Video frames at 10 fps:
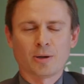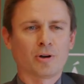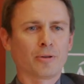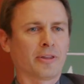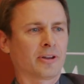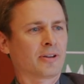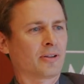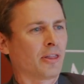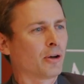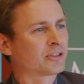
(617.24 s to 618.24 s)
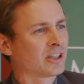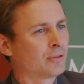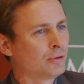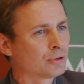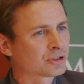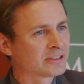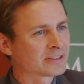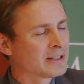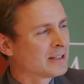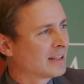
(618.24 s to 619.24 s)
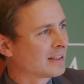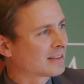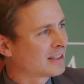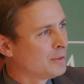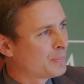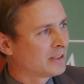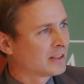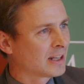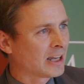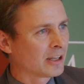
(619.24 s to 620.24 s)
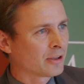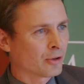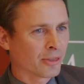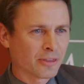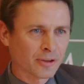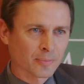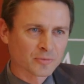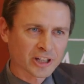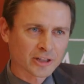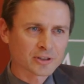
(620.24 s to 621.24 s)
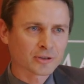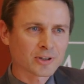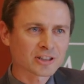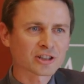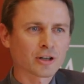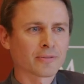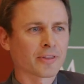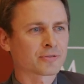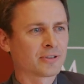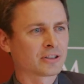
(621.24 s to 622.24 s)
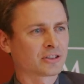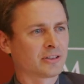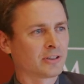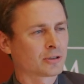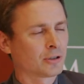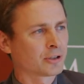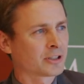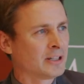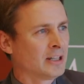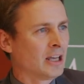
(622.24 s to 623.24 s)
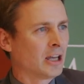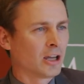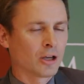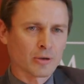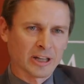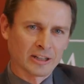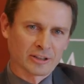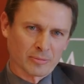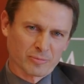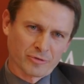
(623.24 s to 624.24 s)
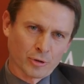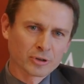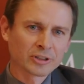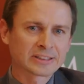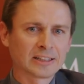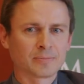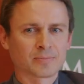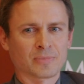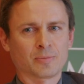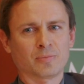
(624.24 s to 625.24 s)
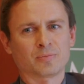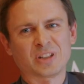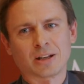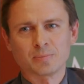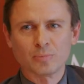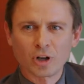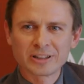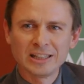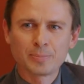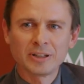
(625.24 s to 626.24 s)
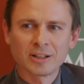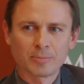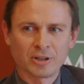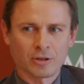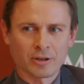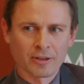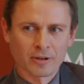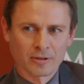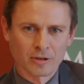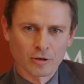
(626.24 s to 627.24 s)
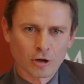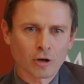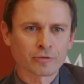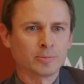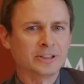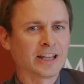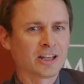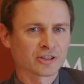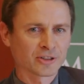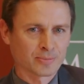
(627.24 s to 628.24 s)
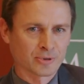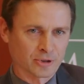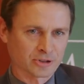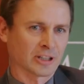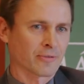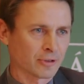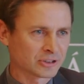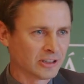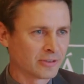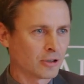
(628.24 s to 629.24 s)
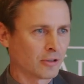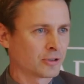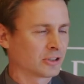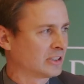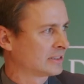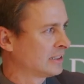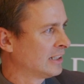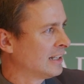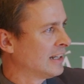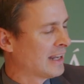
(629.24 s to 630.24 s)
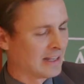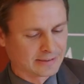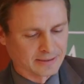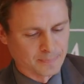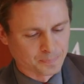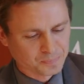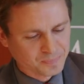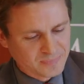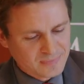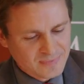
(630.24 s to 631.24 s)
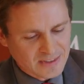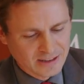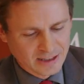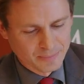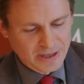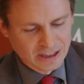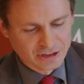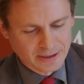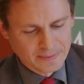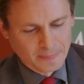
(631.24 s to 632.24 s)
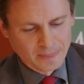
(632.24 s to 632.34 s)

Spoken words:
about those evolutions, keeping an eye on the general structure of the French Civil Code, and focusing more deeply a little bit on the law of obligations, because for civil law, of course, this has a major